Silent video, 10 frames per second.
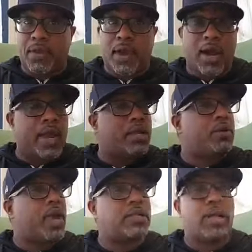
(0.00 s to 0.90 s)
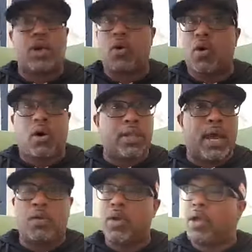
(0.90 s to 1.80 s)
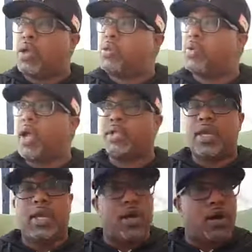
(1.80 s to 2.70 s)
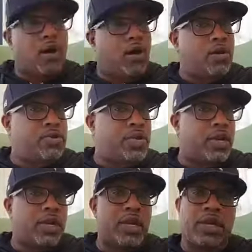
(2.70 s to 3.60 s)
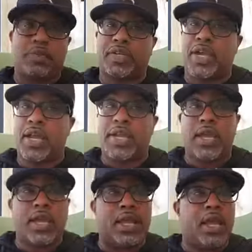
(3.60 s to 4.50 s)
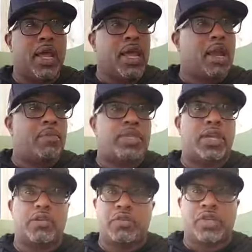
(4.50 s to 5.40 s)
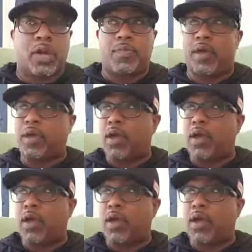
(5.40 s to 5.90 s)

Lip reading: All right, you got to go all out. You got to hit it hard. You got to hit it upside the head. And I'm going to tell you something.